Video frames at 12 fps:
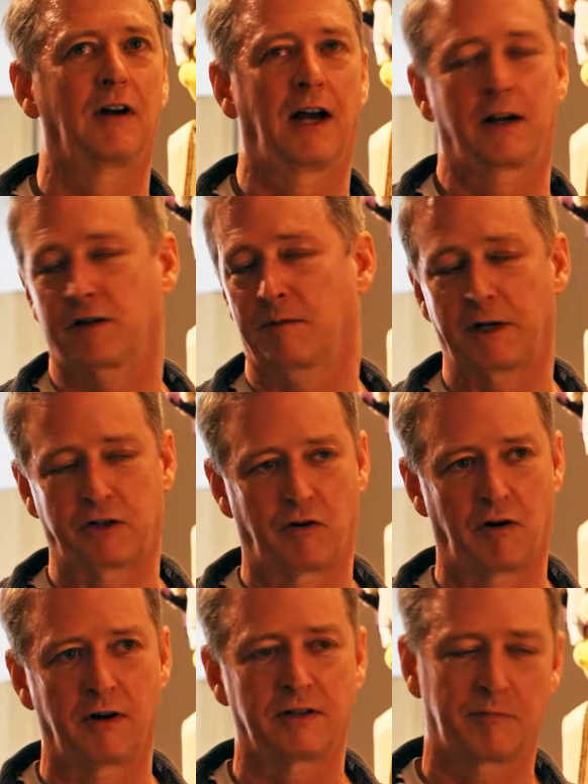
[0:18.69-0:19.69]
actually make
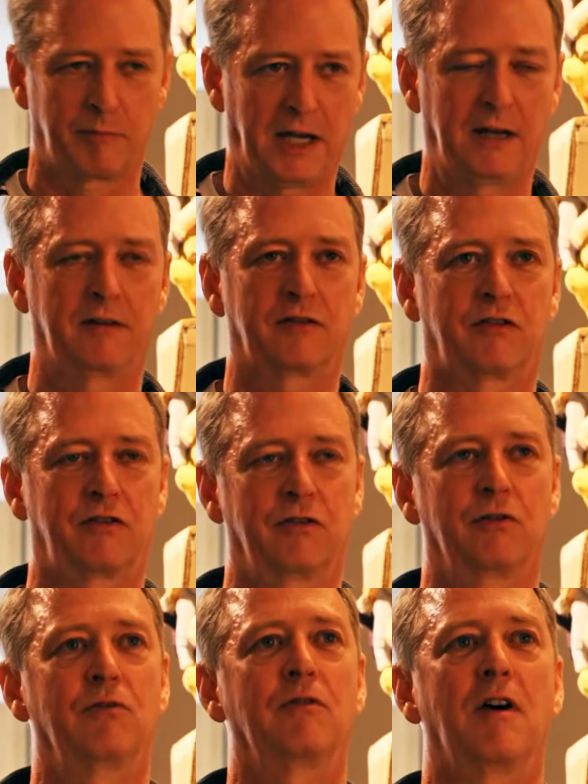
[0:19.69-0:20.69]
drawings and paintings
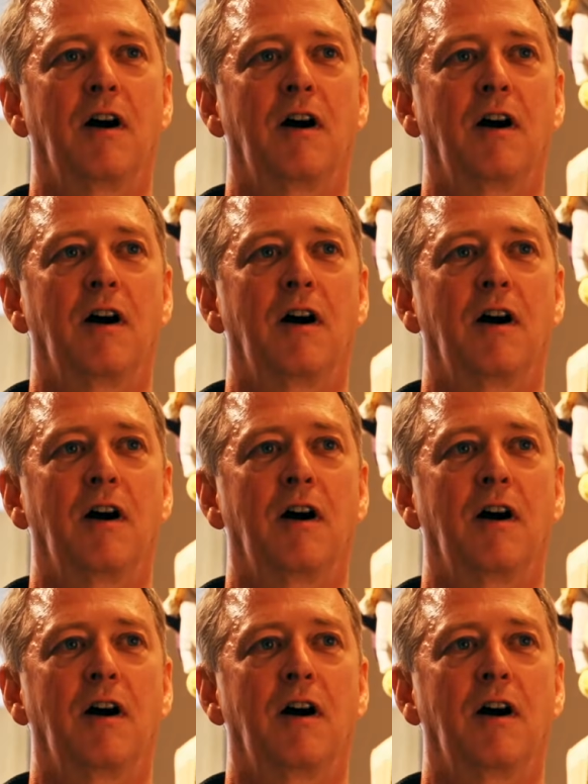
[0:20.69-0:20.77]
too,